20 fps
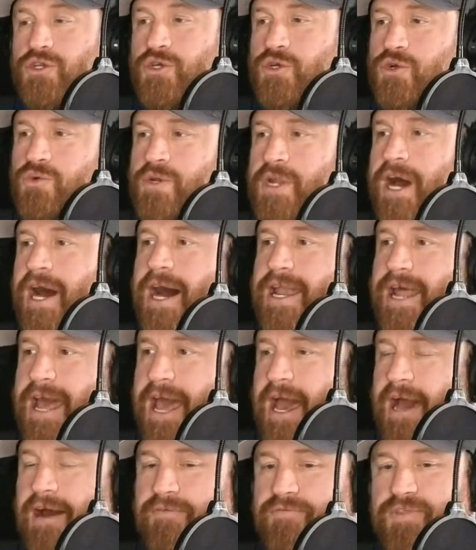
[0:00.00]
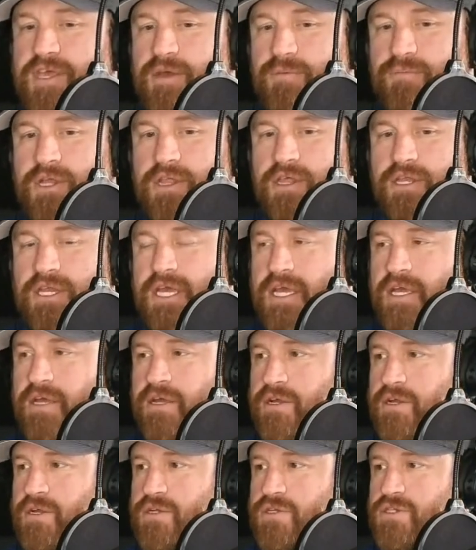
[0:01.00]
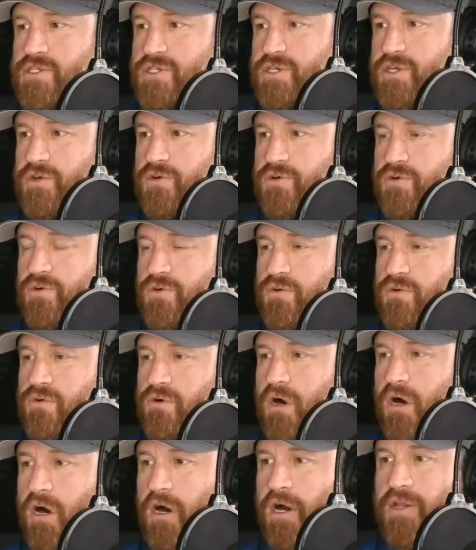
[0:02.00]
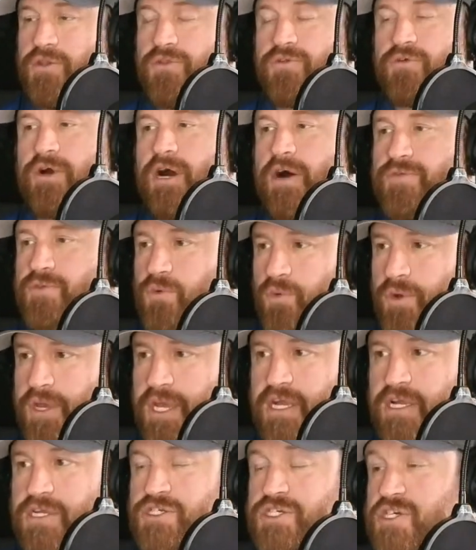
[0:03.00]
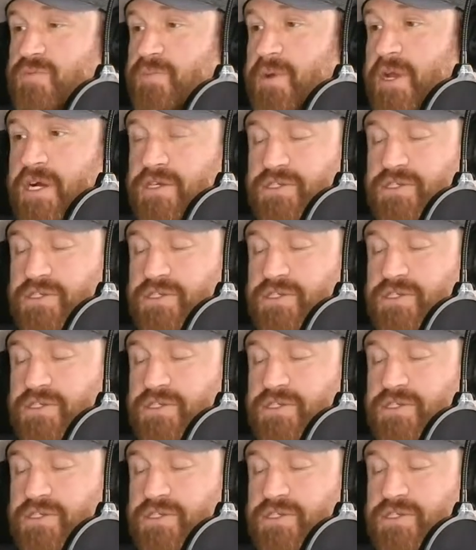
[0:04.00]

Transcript: do not have the ability to hunt throughout the week just